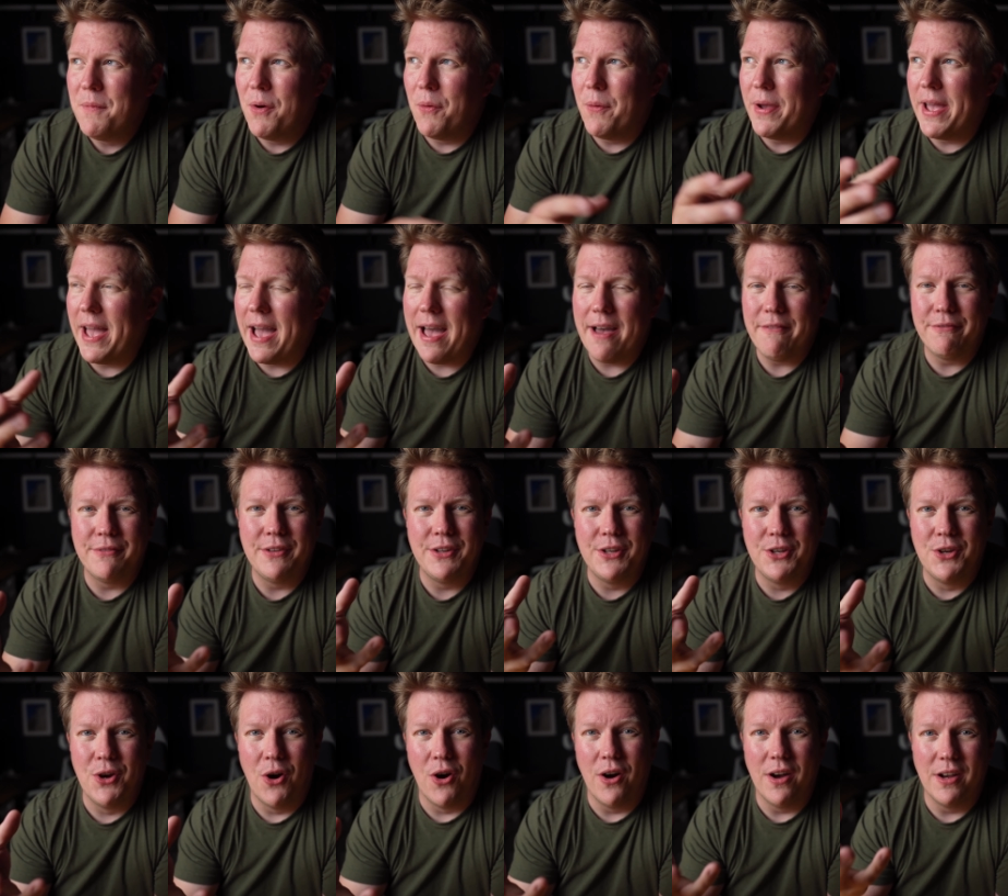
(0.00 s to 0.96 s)
but we
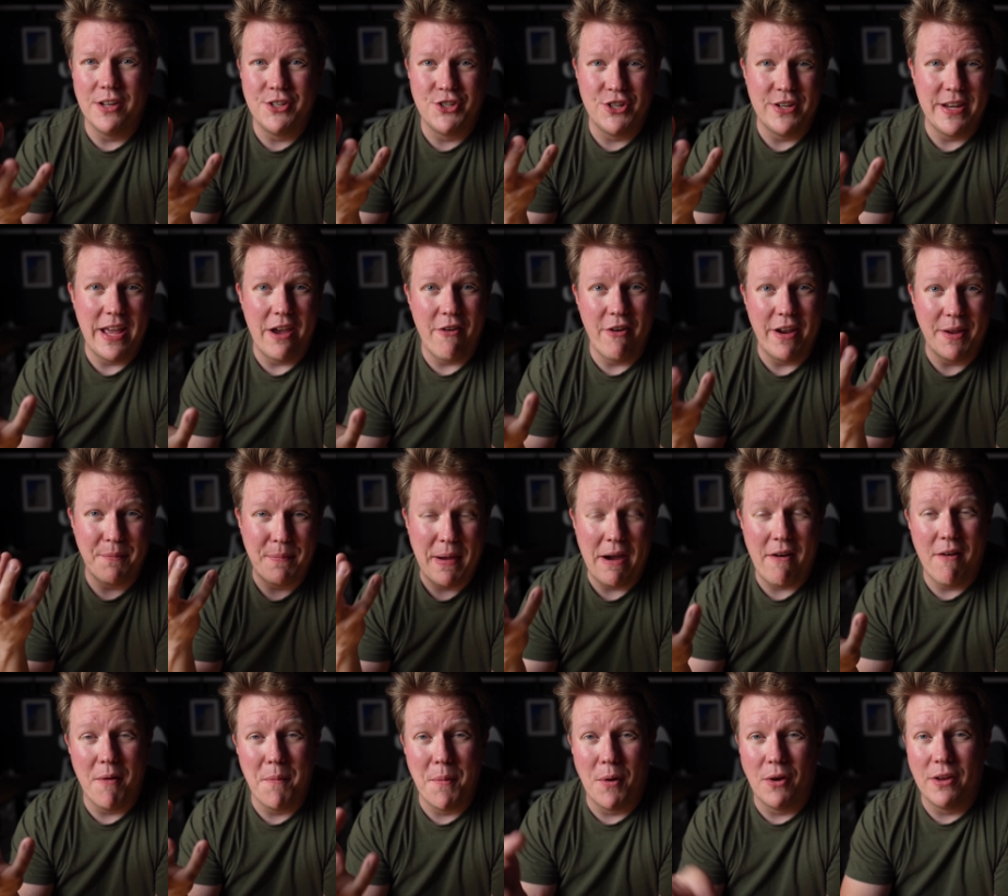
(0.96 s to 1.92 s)
haven't got a generic
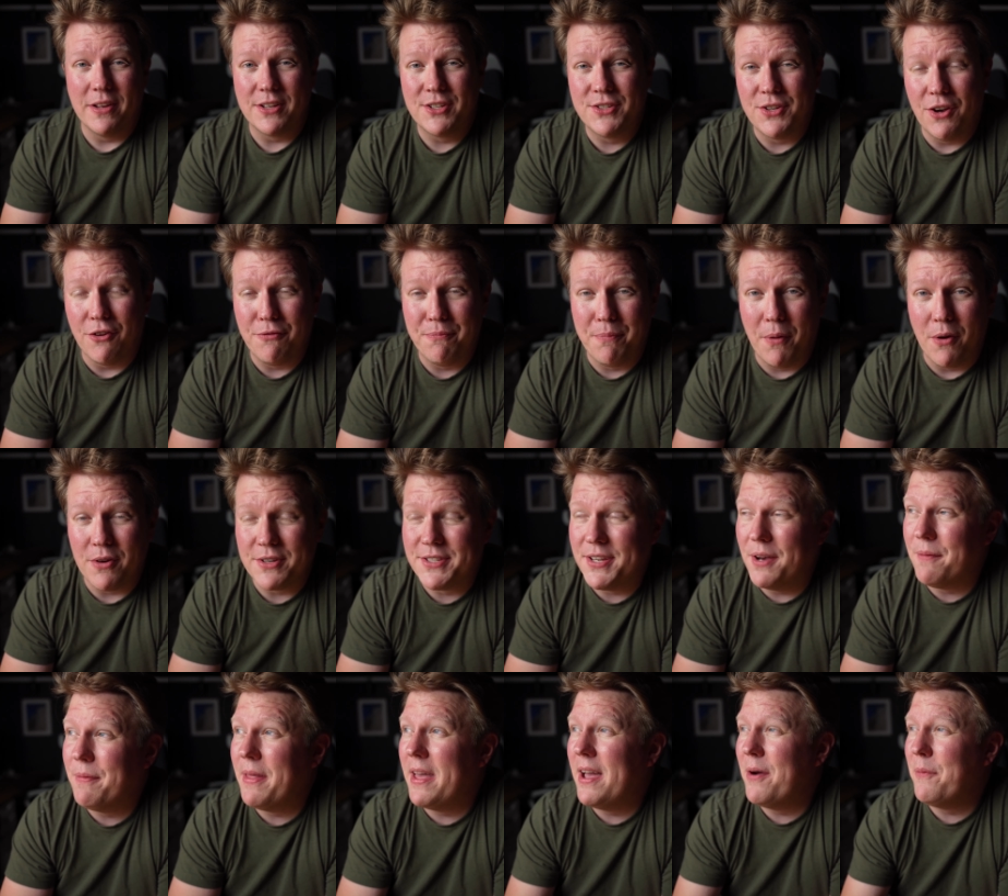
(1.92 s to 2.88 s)
parabolic softbox
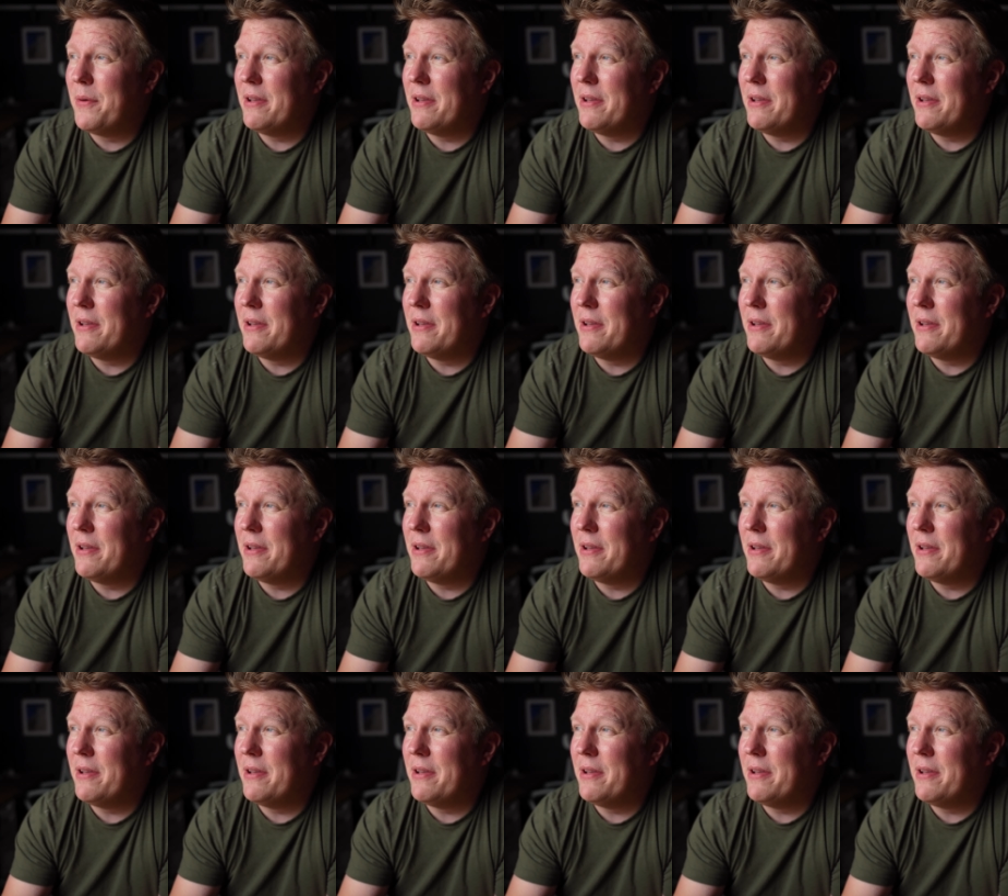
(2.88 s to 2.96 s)
up there,